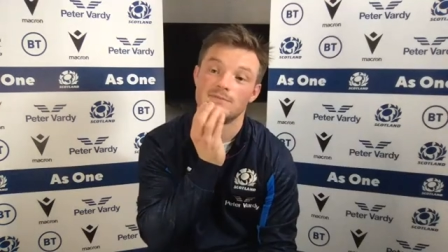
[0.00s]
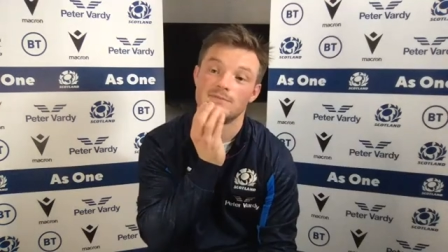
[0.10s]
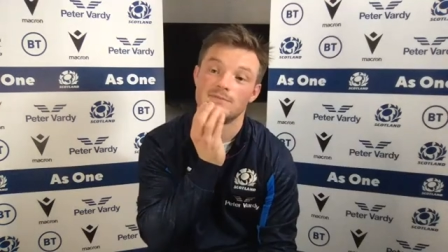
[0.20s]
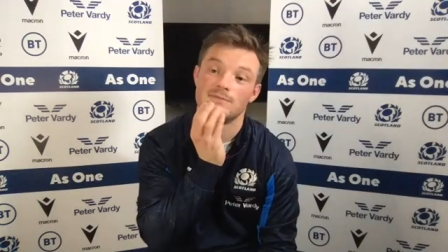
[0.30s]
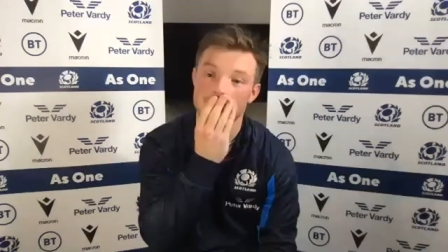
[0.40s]

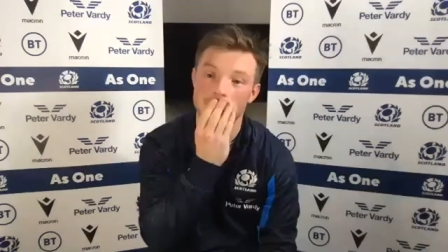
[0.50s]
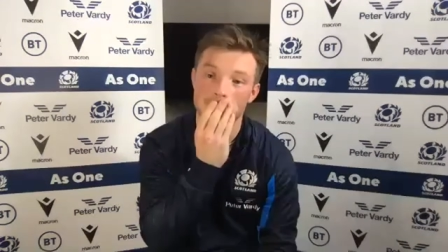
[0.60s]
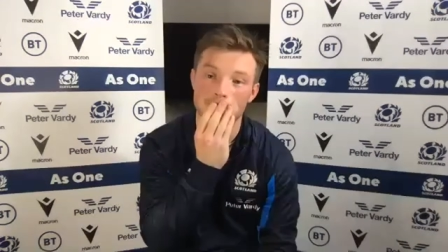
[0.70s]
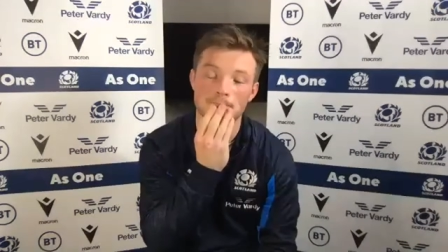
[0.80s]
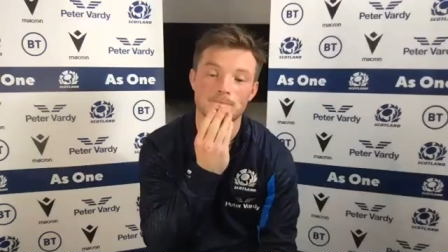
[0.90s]
Yeah,
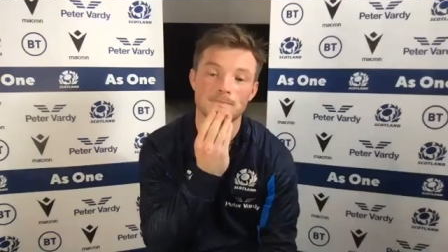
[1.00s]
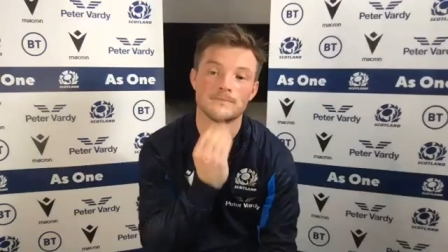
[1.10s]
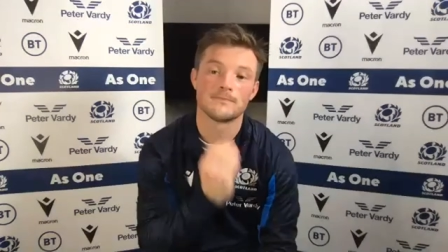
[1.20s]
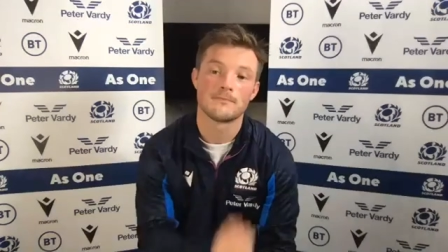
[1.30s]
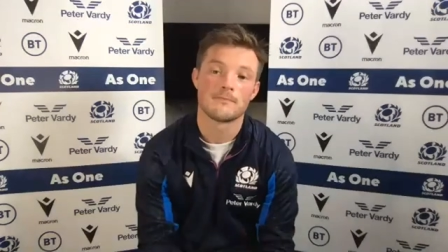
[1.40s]
and
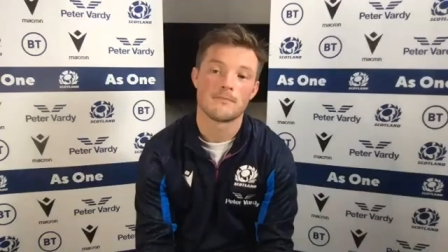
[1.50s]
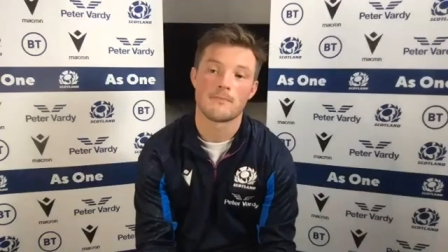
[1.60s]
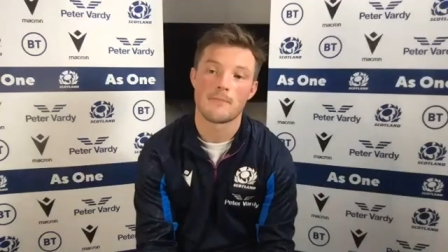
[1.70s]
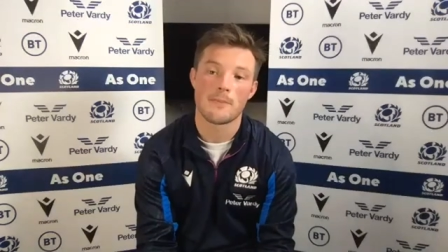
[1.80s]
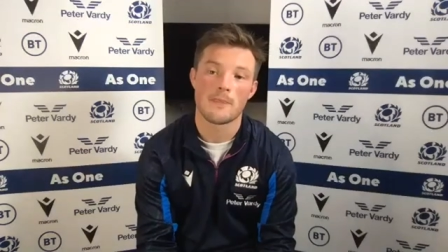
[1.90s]

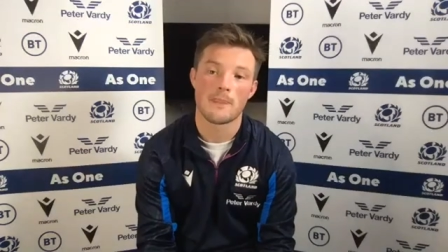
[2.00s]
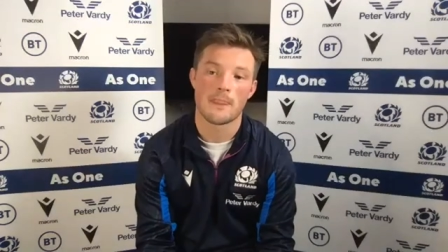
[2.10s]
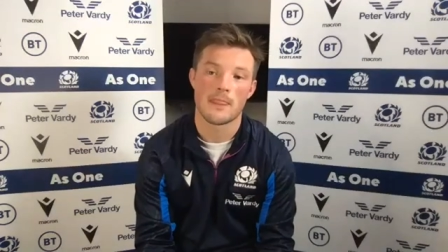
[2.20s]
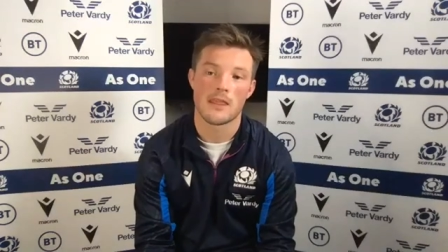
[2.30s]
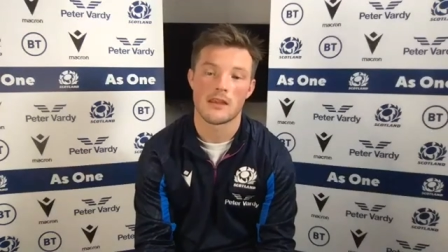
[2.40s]
your
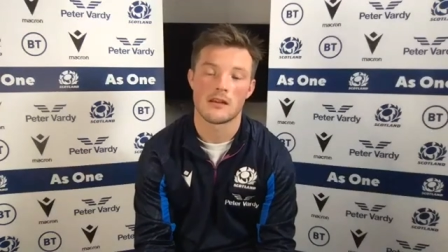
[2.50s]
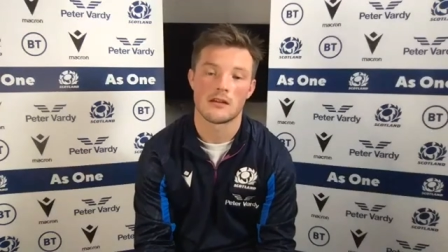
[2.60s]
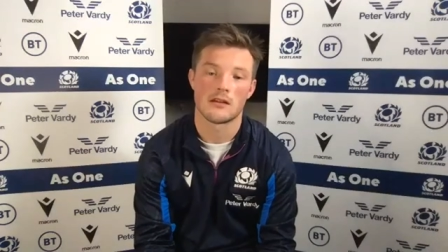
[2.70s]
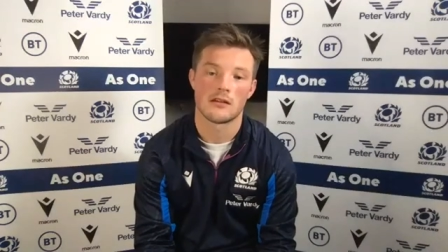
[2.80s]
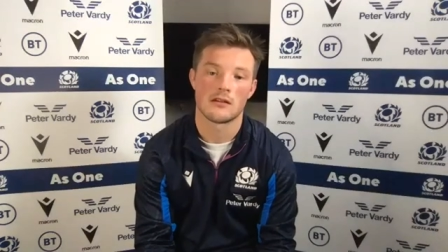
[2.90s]
replacement the
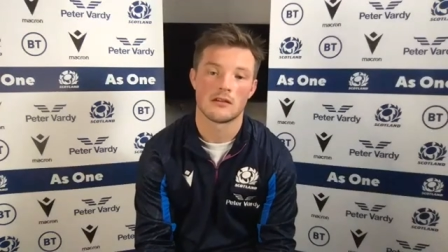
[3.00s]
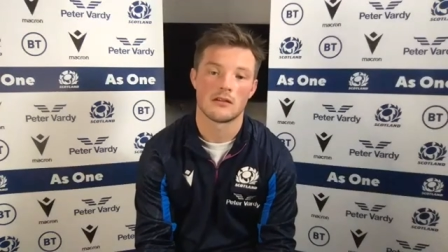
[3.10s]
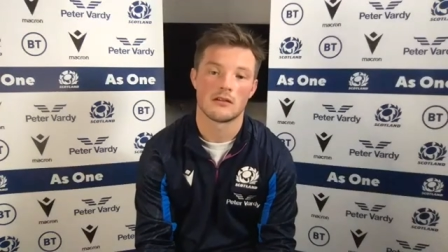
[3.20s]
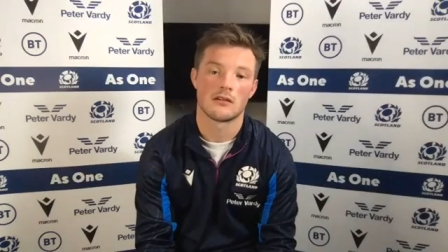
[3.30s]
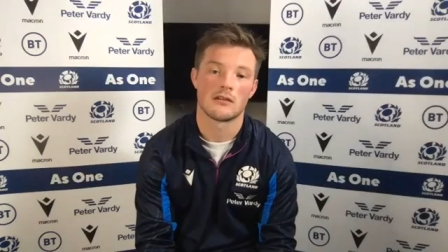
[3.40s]
last time
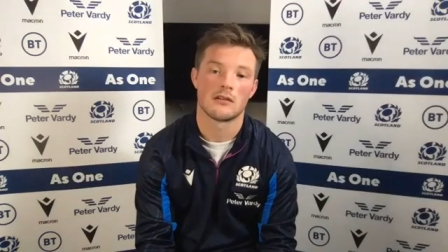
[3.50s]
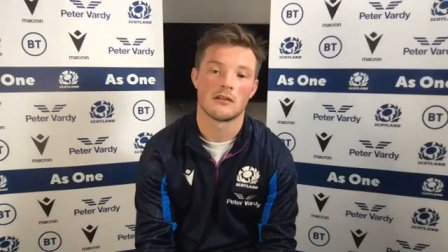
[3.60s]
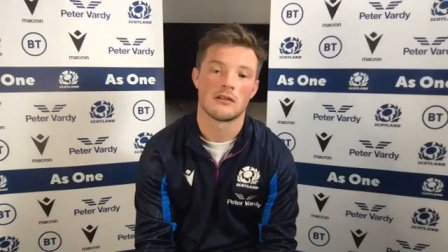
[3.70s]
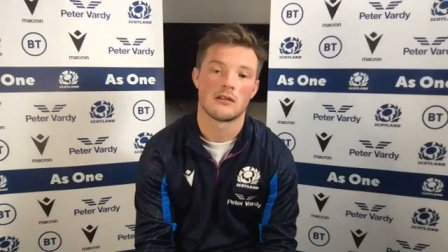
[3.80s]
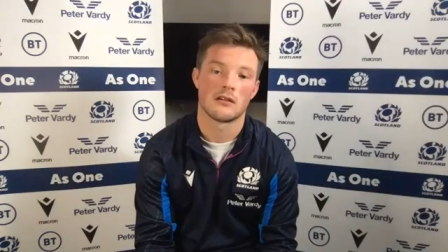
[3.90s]
Scotland
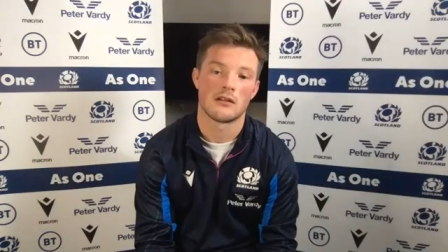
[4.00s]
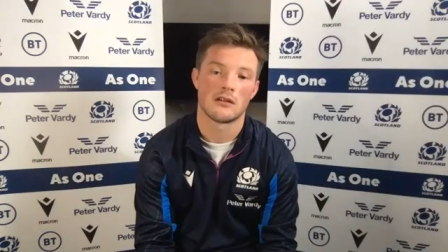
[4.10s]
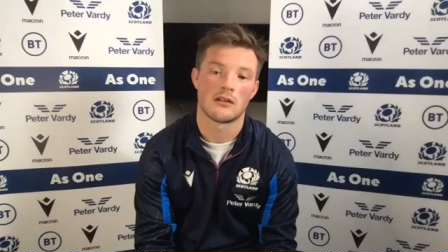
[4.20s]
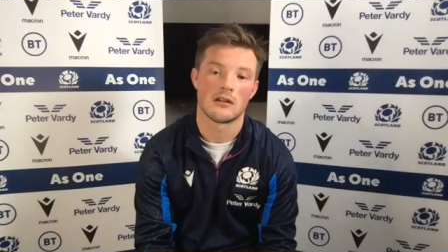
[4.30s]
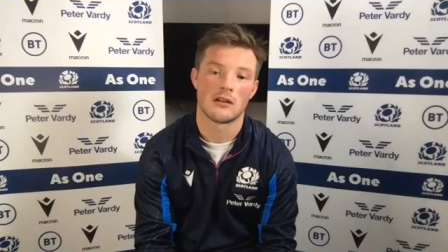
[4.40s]
played
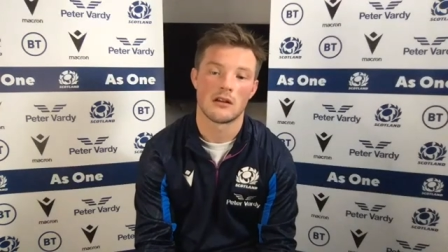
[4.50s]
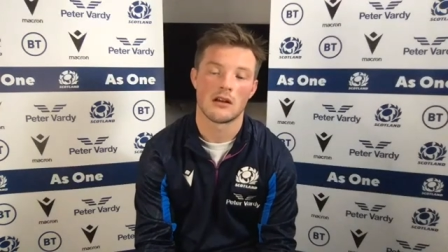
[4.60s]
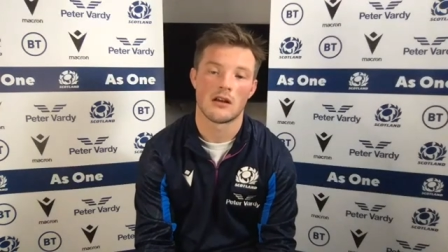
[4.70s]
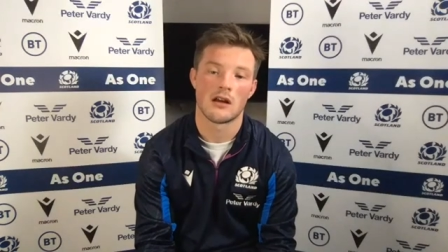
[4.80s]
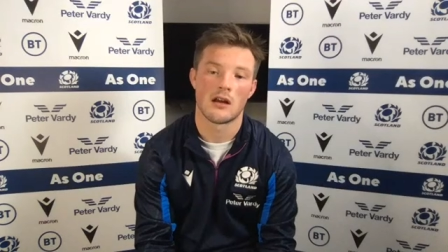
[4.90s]
um,
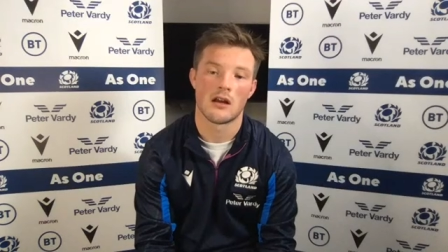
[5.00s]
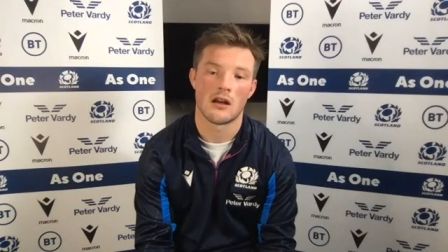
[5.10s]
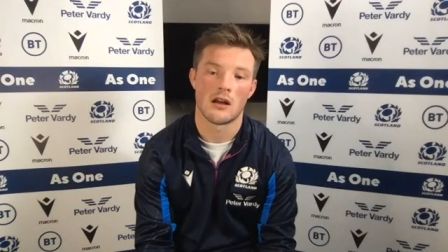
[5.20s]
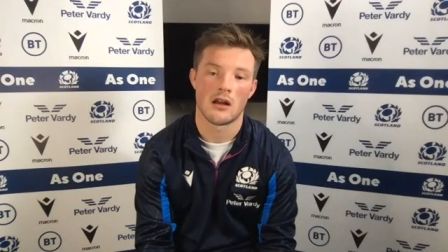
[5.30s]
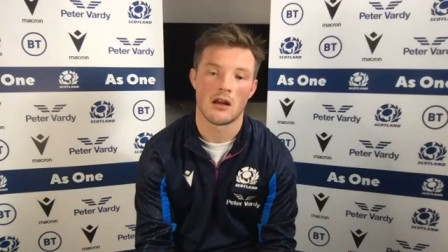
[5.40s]
Japan when they
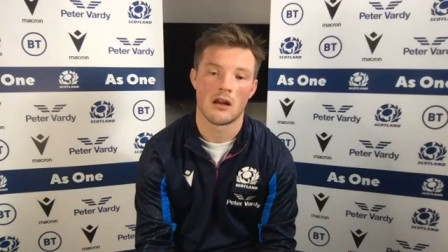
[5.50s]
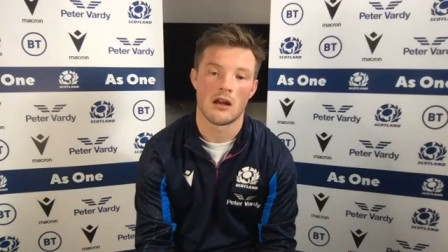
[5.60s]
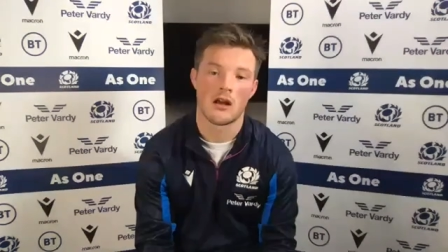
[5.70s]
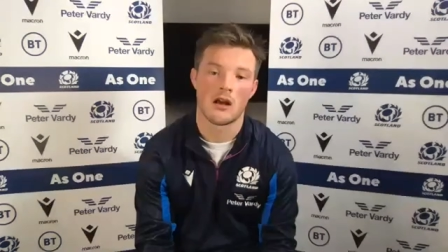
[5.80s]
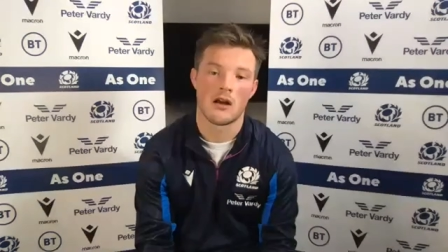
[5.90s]
lost
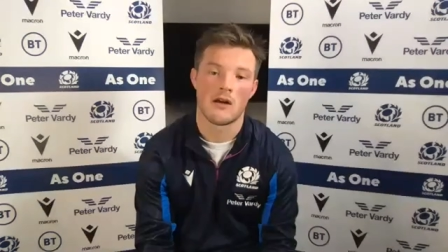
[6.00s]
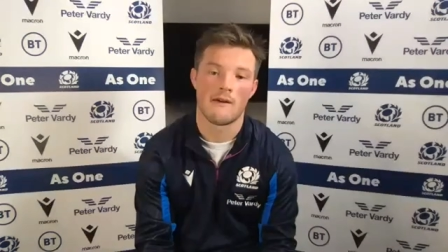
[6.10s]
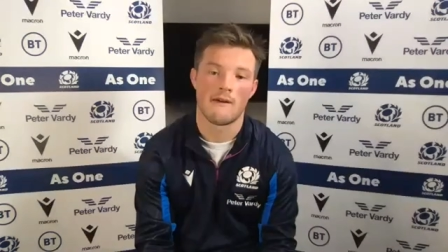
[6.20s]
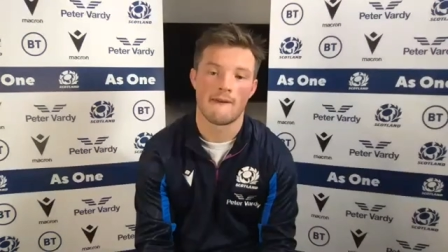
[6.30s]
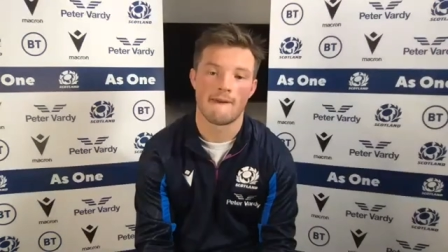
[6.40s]
in the,
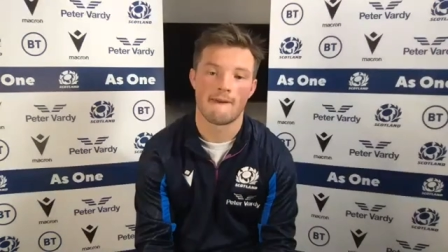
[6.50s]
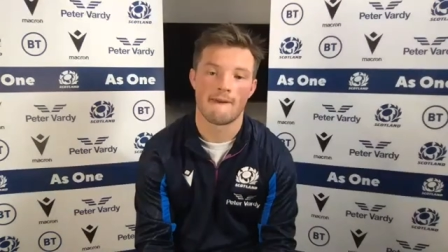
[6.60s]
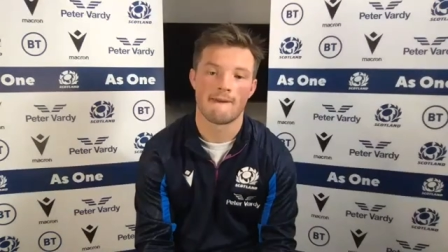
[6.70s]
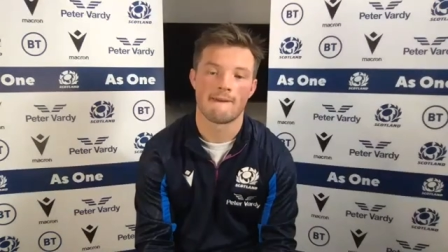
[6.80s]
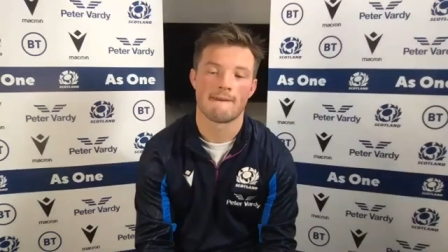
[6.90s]
the World Cup.